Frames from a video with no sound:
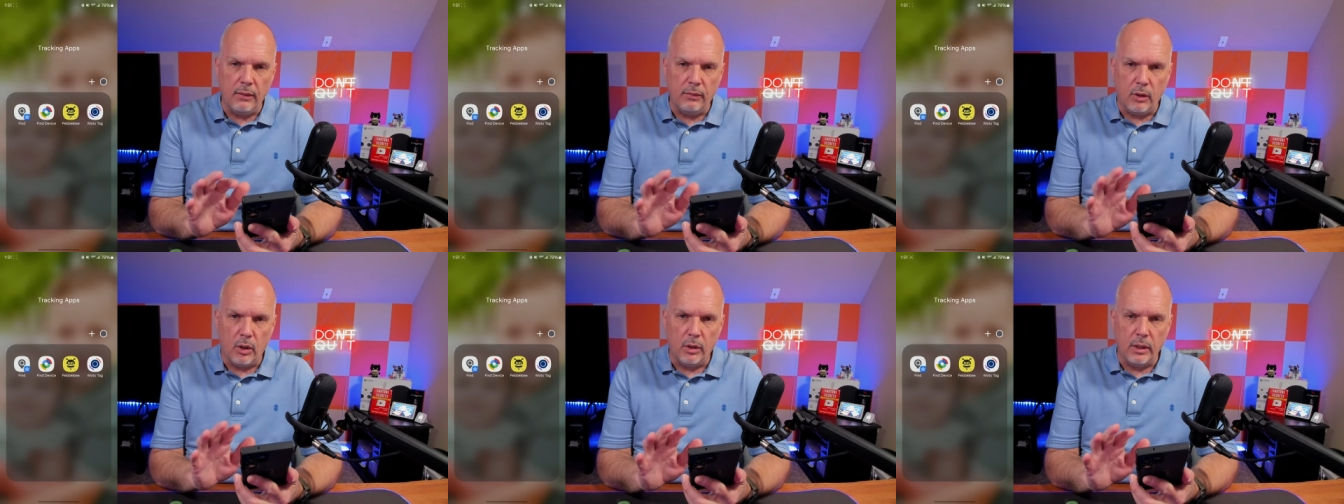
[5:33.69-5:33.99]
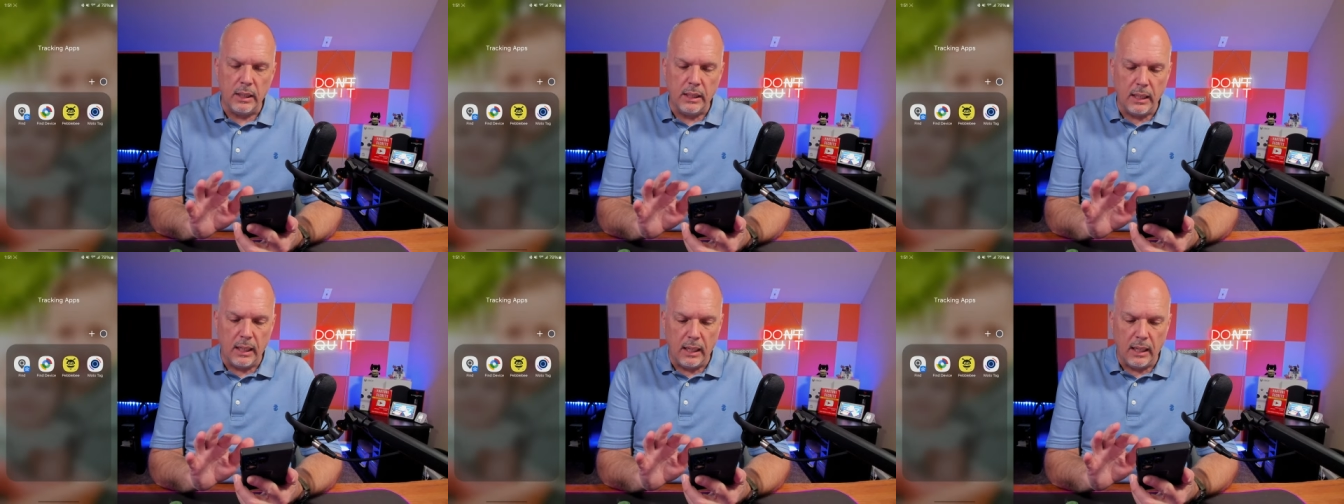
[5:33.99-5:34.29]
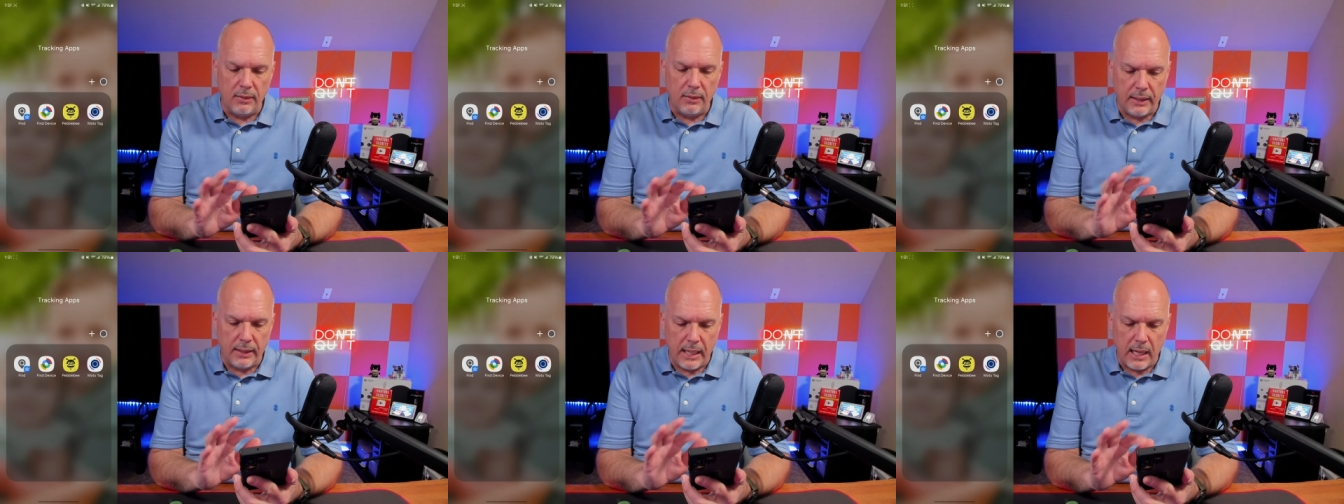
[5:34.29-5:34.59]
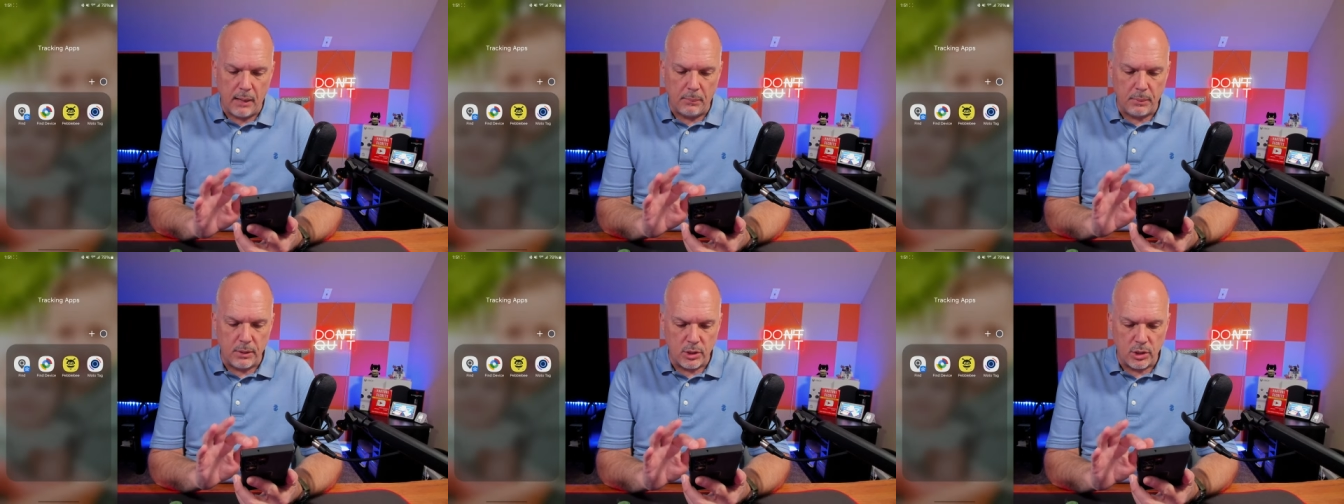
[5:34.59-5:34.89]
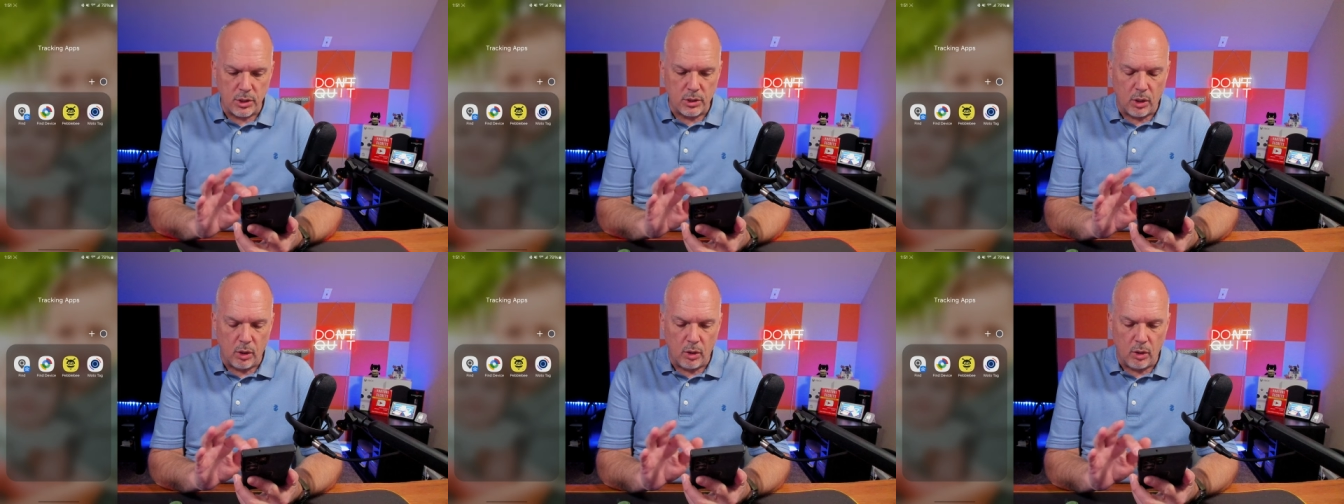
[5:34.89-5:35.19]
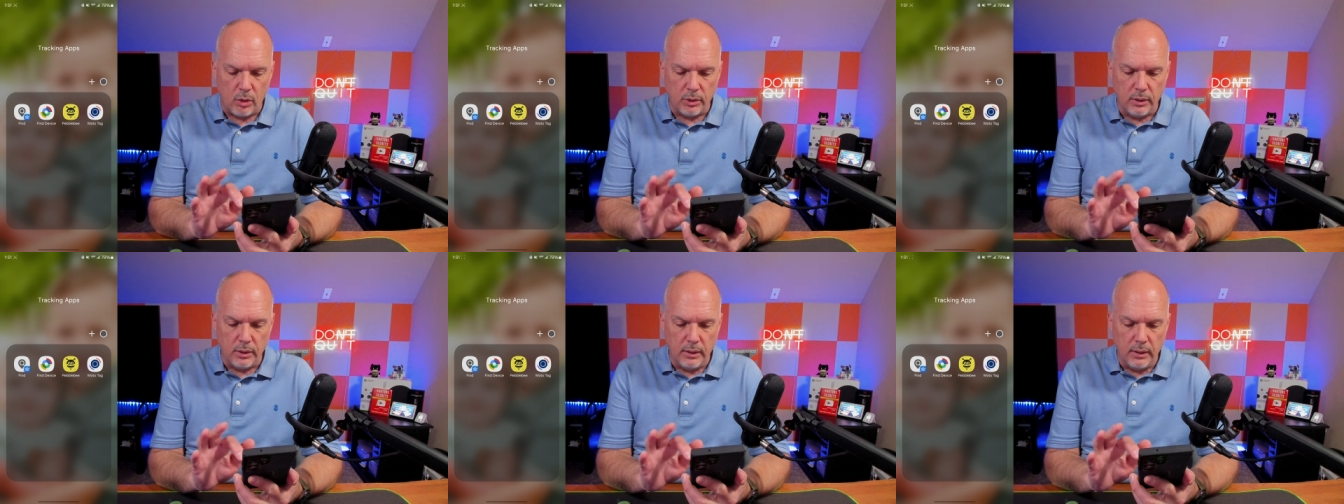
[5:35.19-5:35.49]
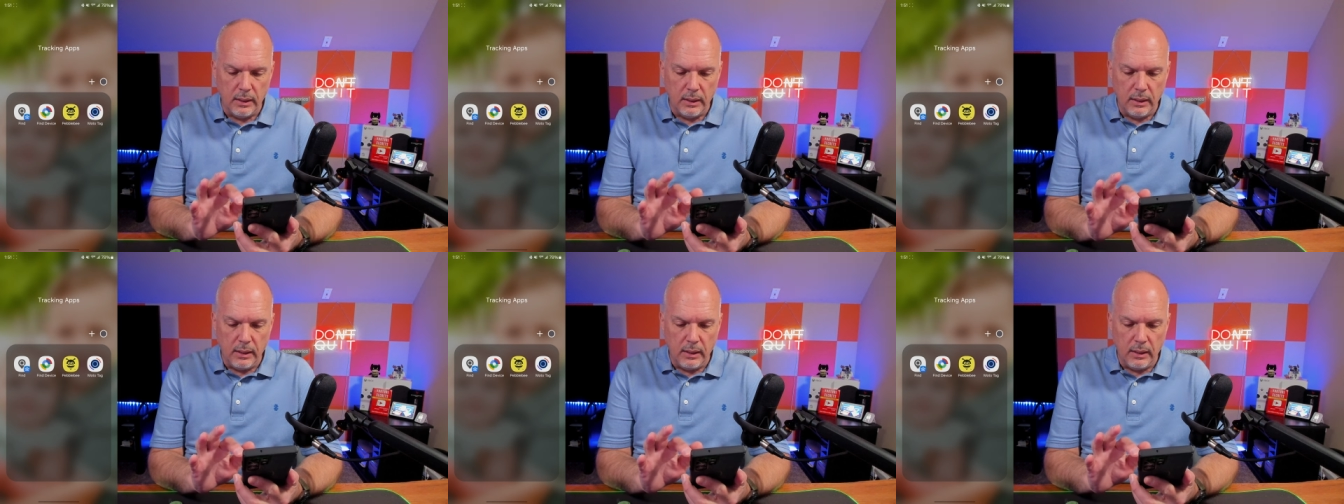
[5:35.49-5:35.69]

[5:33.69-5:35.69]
I've already got the app installed.